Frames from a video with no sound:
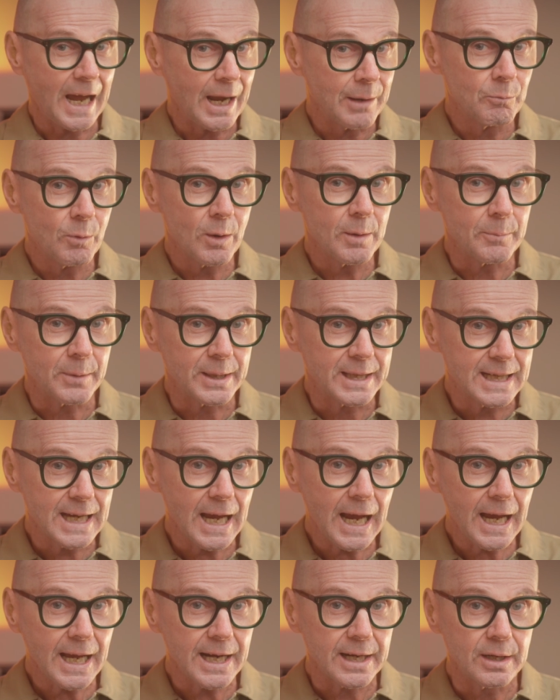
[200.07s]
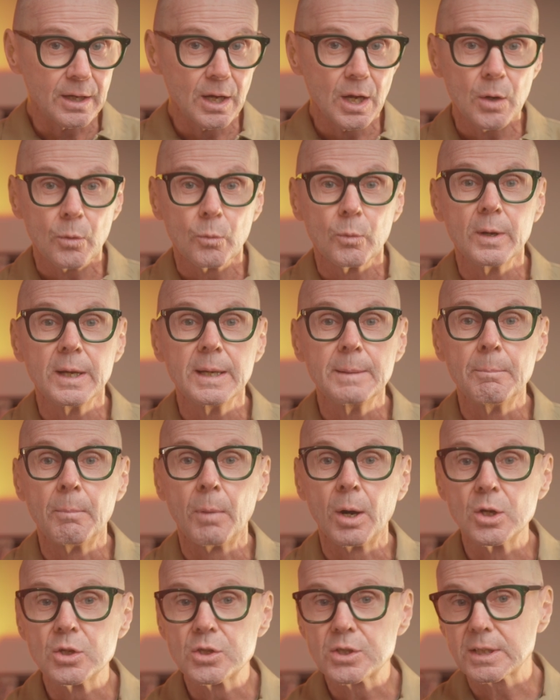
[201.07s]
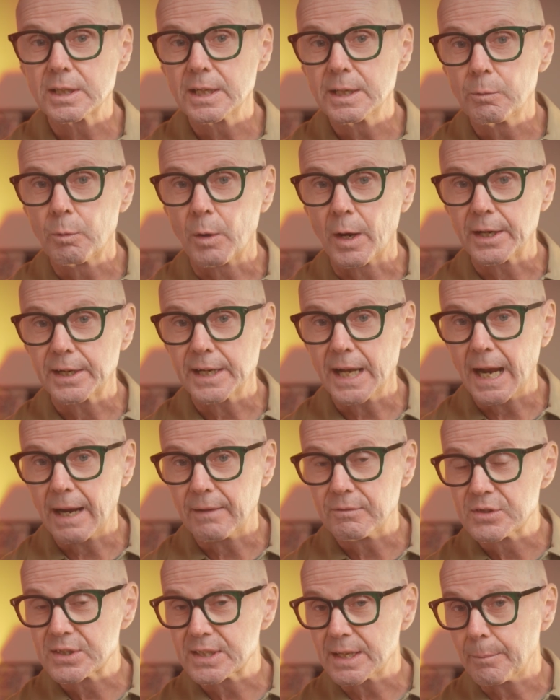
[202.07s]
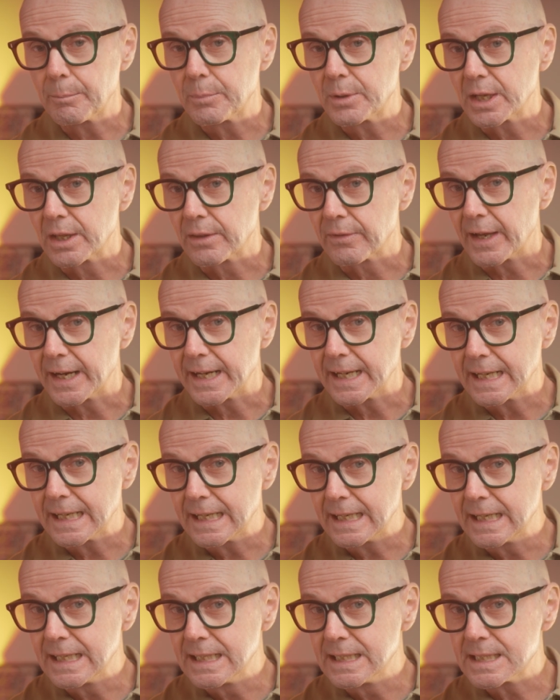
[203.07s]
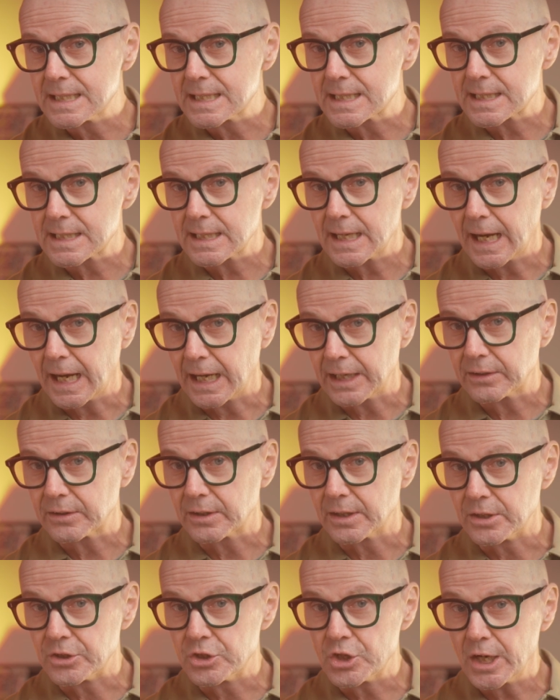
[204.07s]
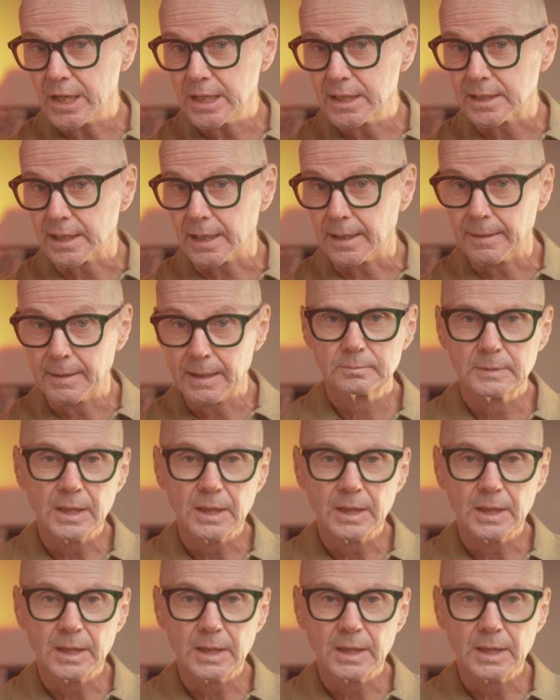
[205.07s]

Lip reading: And when we can, we mostly want to have something that hints at the gender.